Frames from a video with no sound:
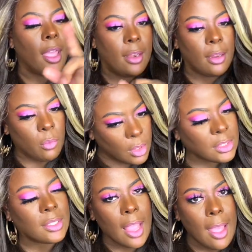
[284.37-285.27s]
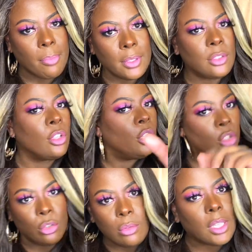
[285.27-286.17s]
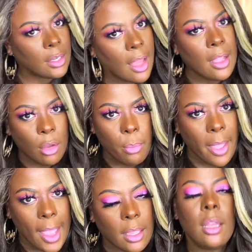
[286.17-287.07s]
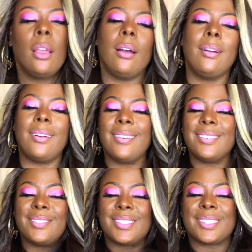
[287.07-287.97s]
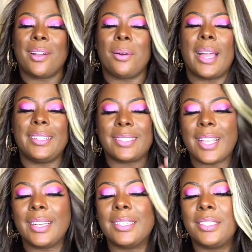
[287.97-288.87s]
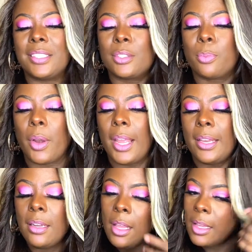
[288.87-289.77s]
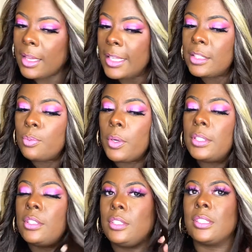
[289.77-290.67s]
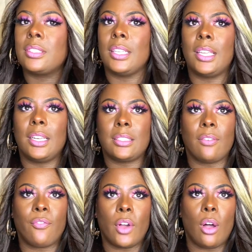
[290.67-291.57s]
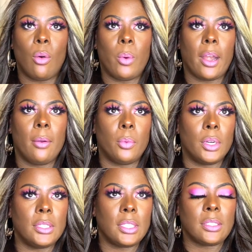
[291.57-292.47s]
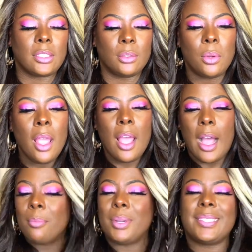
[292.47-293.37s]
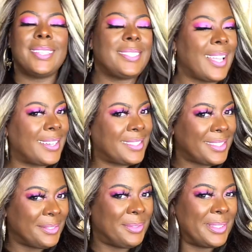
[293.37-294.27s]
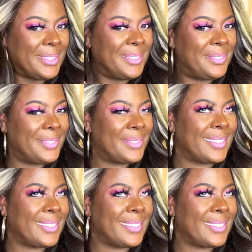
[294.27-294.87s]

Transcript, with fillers: And then once it happens, you cannot go back. So I decided to just spray it, light spritz, just to get it to fall where I wanted it to. But the texture, boo.